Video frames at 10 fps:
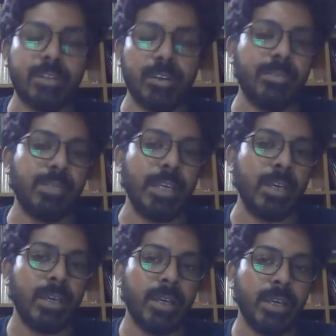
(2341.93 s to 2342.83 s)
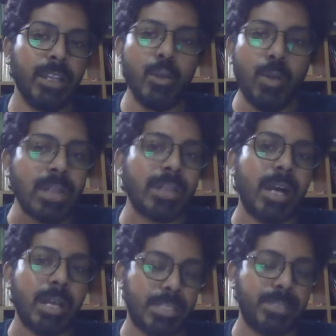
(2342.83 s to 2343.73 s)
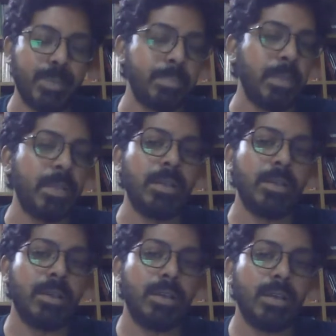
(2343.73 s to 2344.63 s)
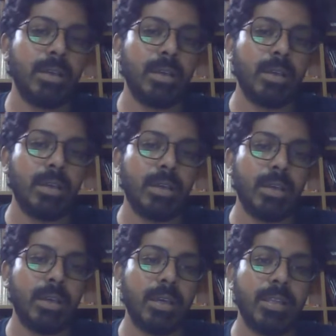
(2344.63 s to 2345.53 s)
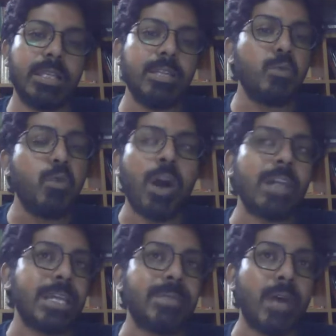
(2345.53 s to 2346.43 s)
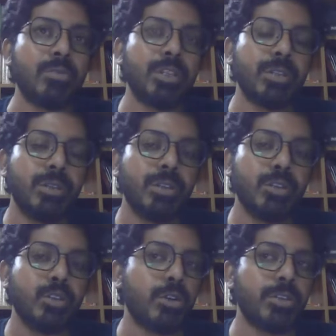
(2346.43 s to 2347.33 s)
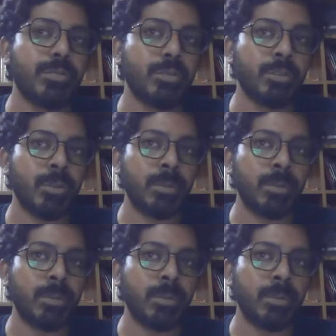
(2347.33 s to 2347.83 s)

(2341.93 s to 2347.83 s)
of the lower caste people, then what about Dr. Mandal?